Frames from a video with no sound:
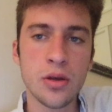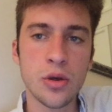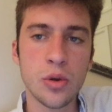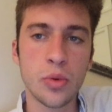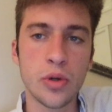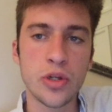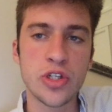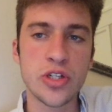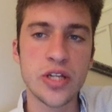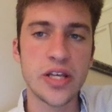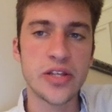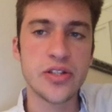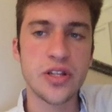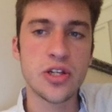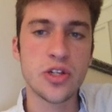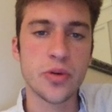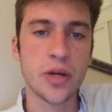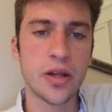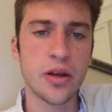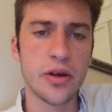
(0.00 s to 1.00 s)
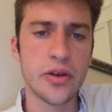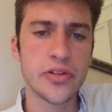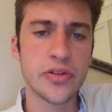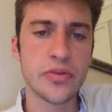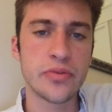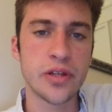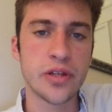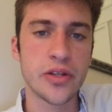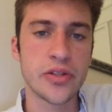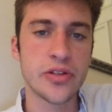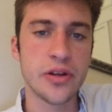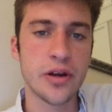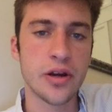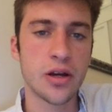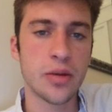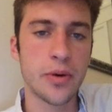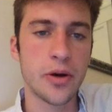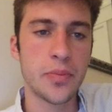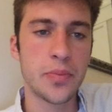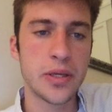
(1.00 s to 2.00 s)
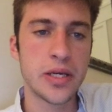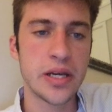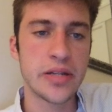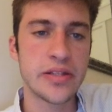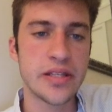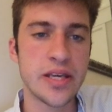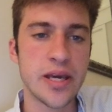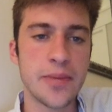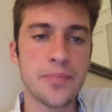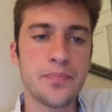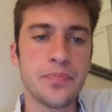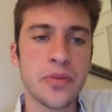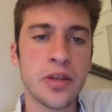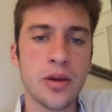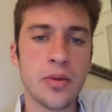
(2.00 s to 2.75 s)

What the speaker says: which Tasty Trade also does talk about PITM,